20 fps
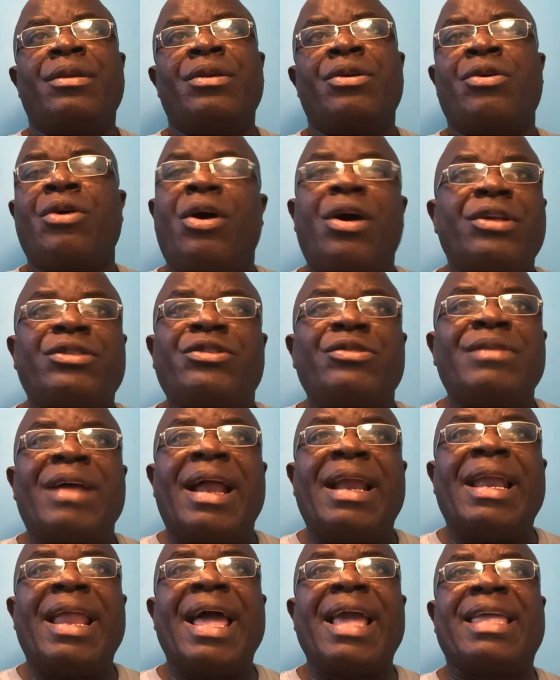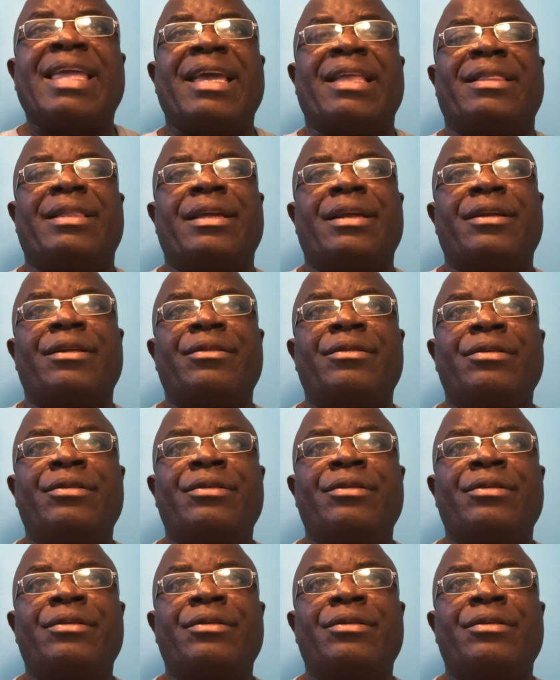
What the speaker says: God do not like it.